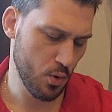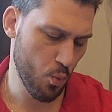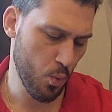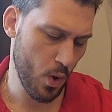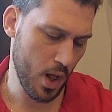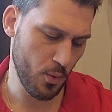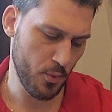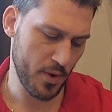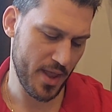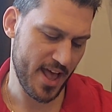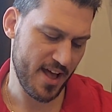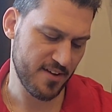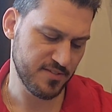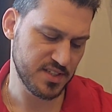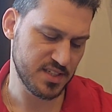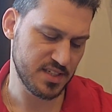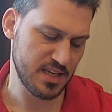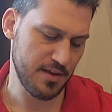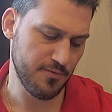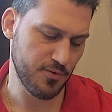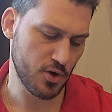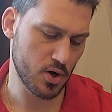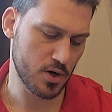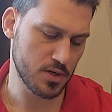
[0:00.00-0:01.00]
While we have
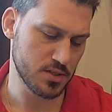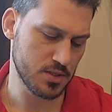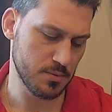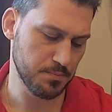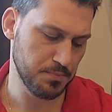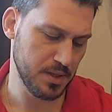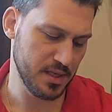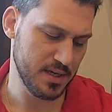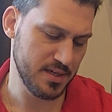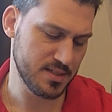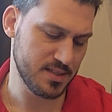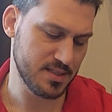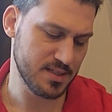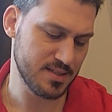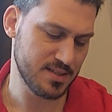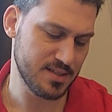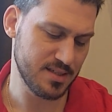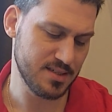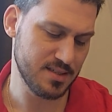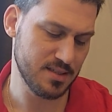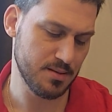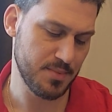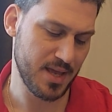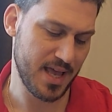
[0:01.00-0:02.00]
safeguards in place, the
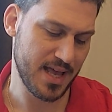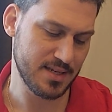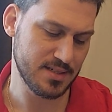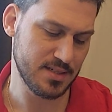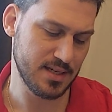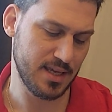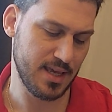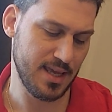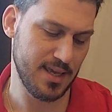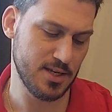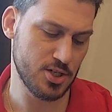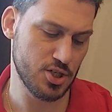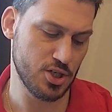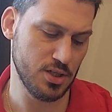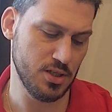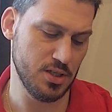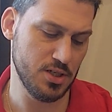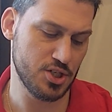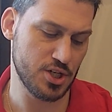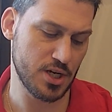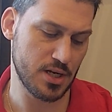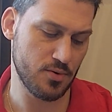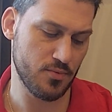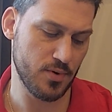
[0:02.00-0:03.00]
system has occasionally
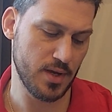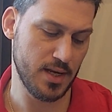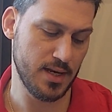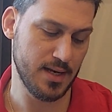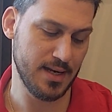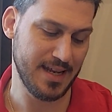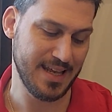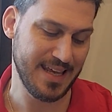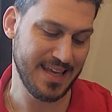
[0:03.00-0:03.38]
generated